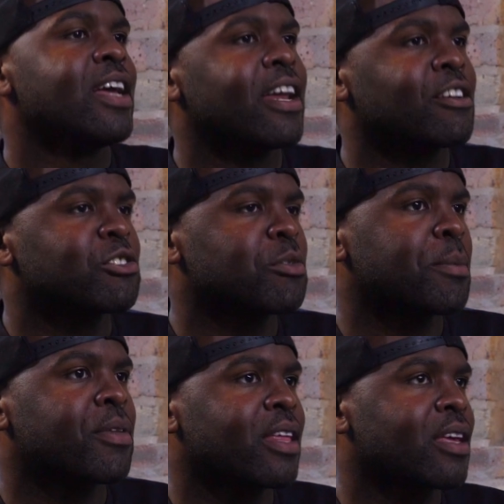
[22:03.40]
And I just
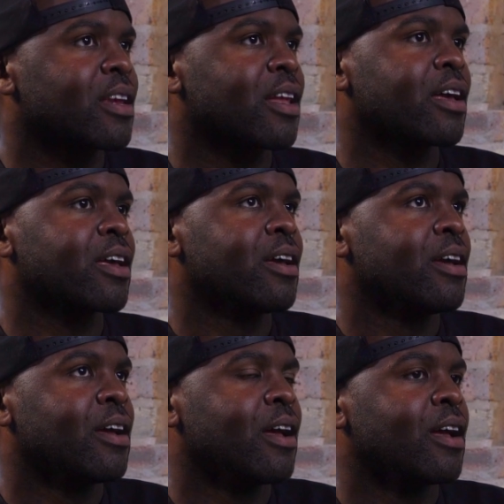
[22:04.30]
remember thinking like,
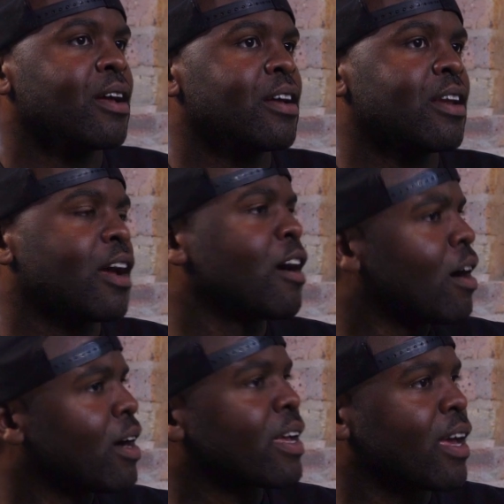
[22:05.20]
oh,
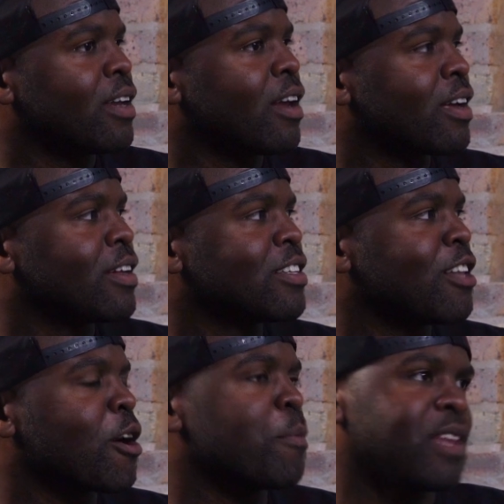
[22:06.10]
okay,
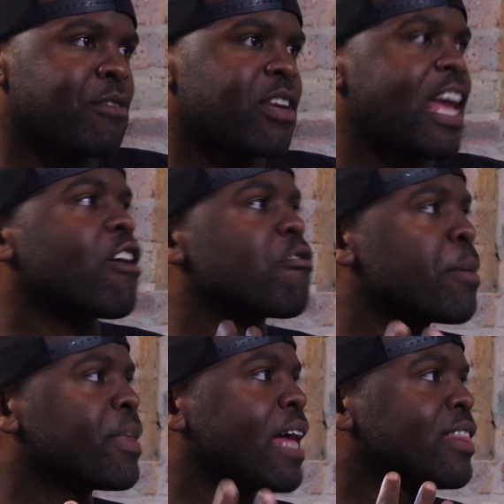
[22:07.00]
like I'm different. And I
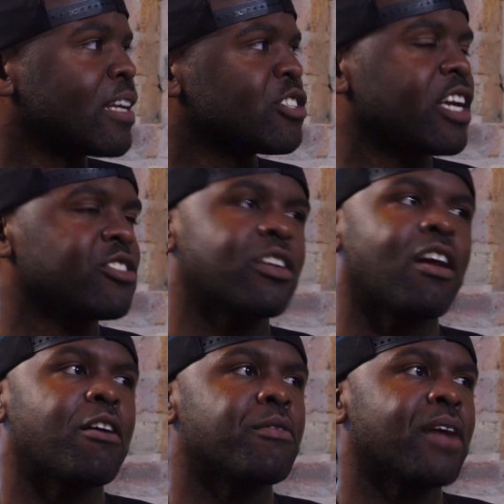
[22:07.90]
remember that changed a lot
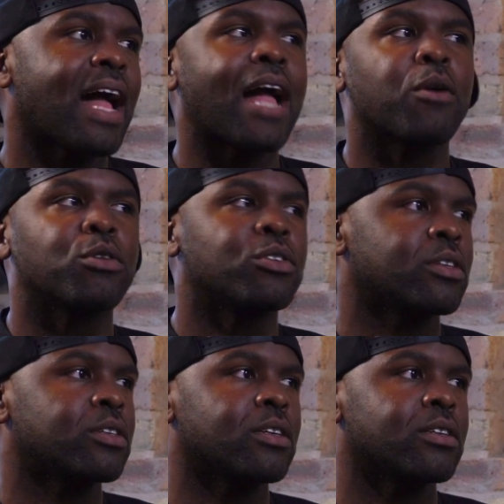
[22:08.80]
of outlook,
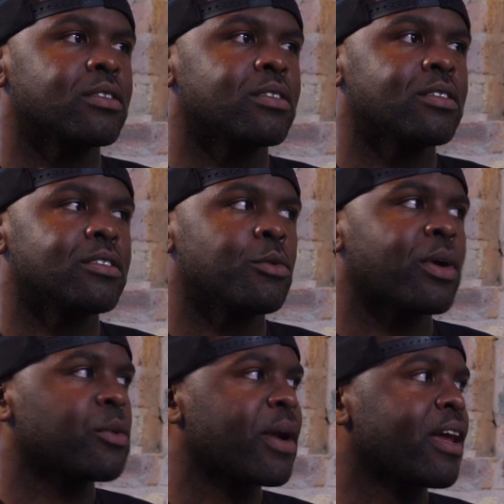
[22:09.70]

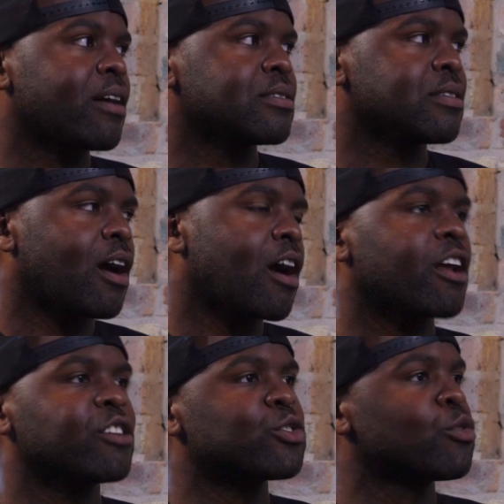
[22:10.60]
the way that I kind
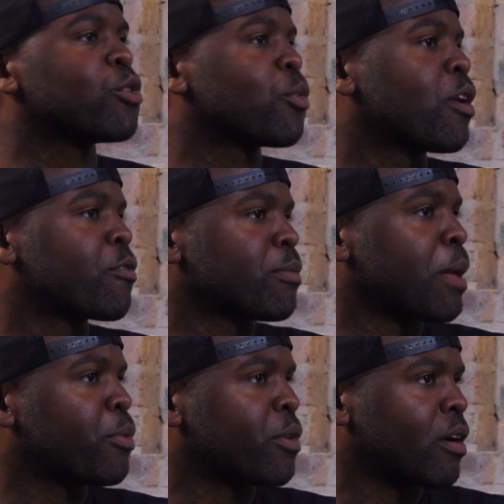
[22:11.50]
of saw the world from
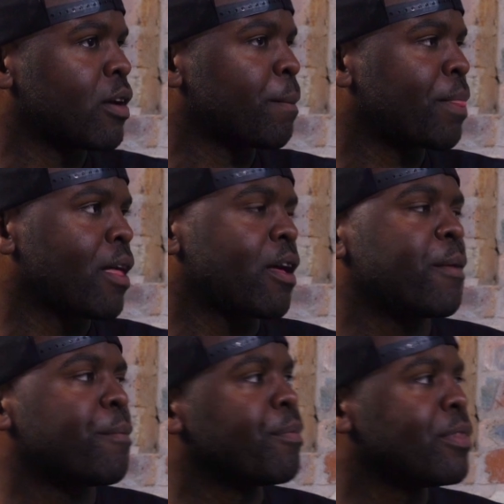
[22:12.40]
that point on.
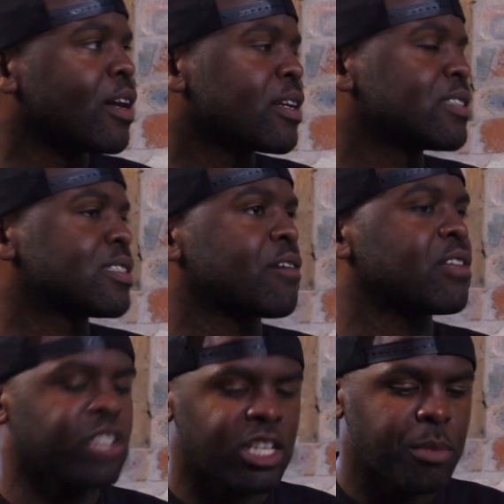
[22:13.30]
Not necessarily
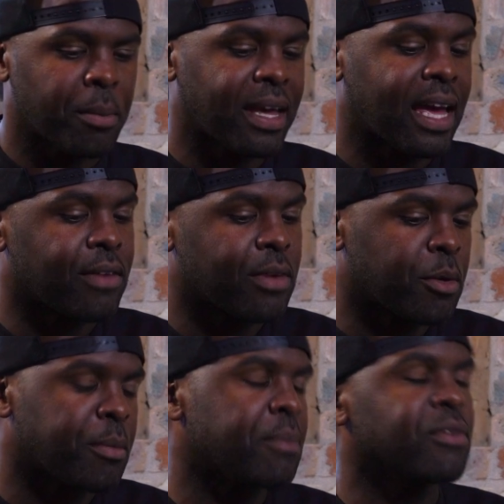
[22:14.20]
changed my behavior,
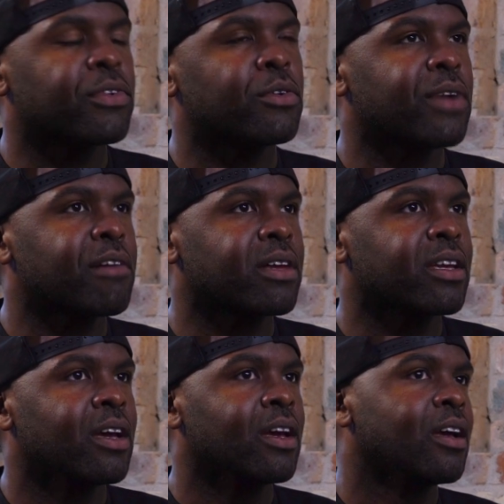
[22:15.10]
but made me feel very
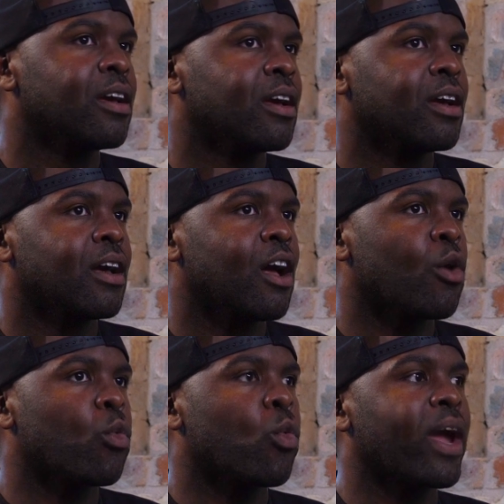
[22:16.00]

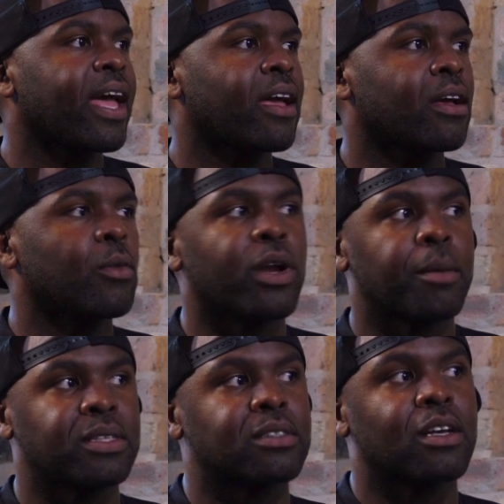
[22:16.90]
aware when I'm
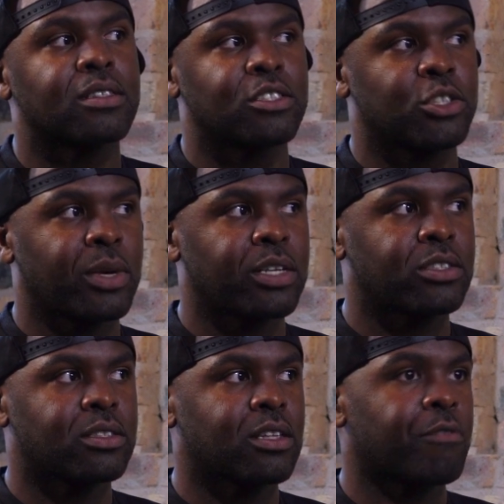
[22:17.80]
in certain
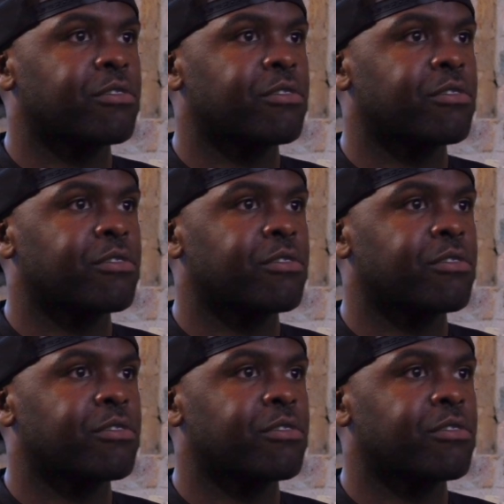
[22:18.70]
situations. Like